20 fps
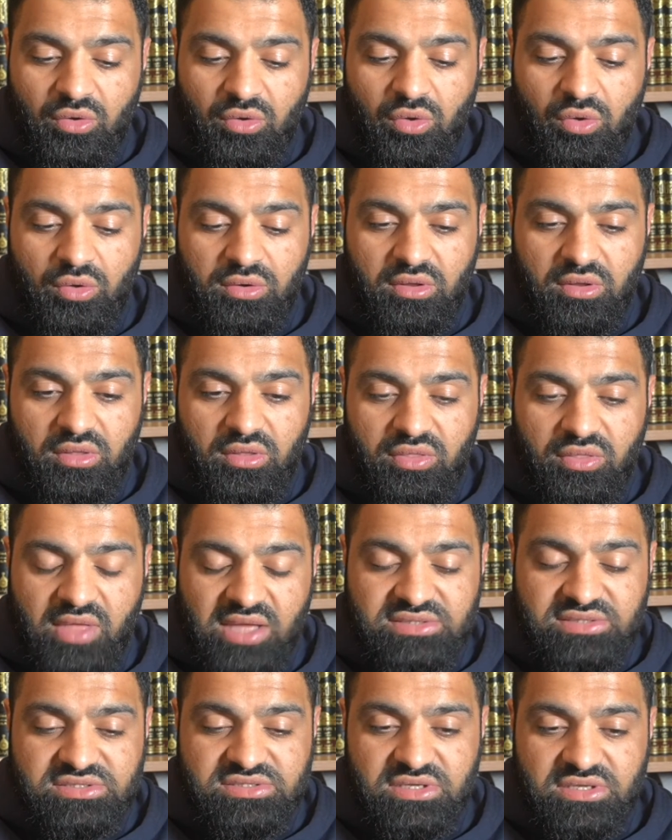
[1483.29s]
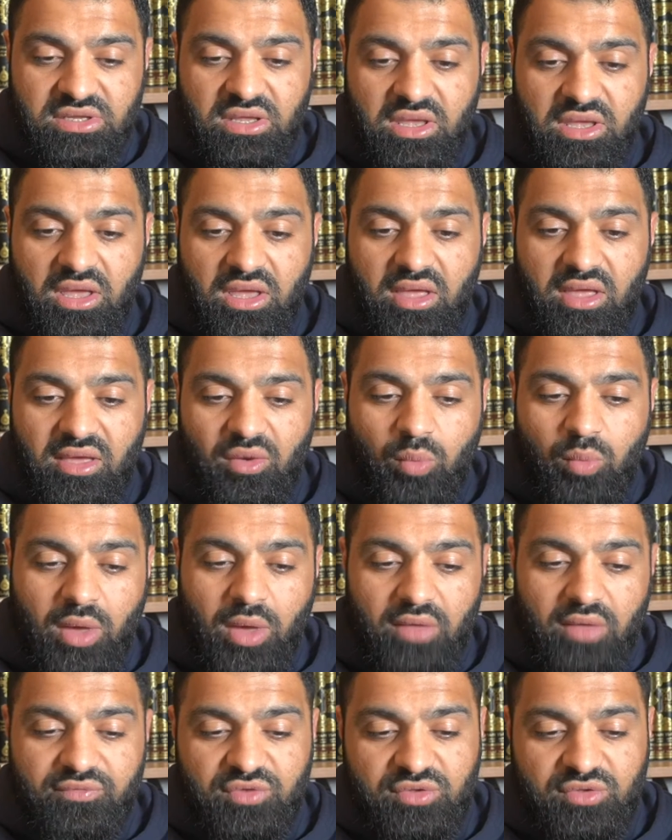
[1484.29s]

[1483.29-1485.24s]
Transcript: on that wealth.